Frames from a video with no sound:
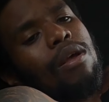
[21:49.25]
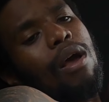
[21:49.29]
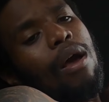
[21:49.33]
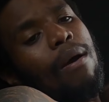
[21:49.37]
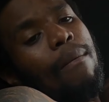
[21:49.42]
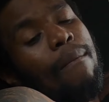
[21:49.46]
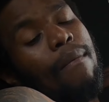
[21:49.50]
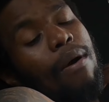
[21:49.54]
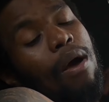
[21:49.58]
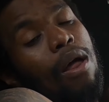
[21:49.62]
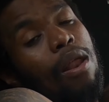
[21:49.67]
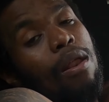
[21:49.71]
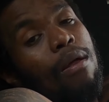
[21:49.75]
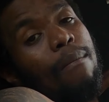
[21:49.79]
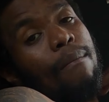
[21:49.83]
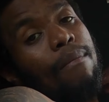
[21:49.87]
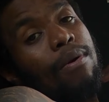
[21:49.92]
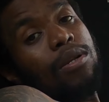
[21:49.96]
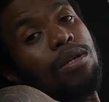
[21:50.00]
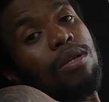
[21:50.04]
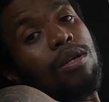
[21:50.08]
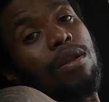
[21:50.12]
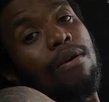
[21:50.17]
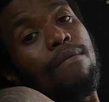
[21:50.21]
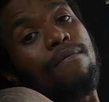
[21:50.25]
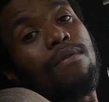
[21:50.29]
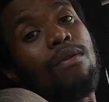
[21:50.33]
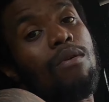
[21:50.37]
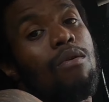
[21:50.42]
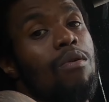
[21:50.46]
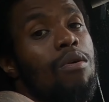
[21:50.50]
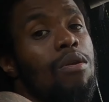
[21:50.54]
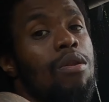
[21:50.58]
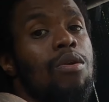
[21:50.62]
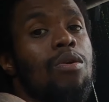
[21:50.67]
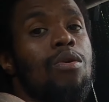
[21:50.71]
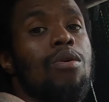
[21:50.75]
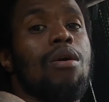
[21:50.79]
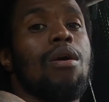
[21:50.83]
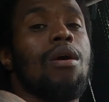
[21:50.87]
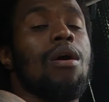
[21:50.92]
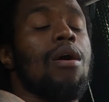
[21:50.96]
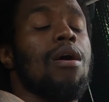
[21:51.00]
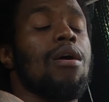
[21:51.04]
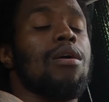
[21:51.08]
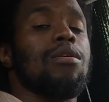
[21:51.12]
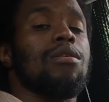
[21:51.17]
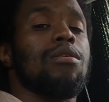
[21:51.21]
I'm, I, much love to all of you
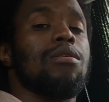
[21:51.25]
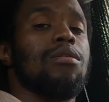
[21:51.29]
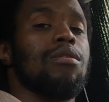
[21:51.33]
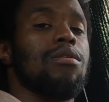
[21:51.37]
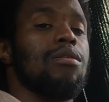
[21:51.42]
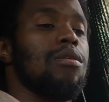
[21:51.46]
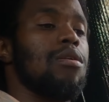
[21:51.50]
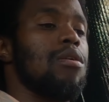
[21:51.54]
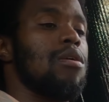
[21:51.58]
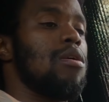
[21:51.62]
guys.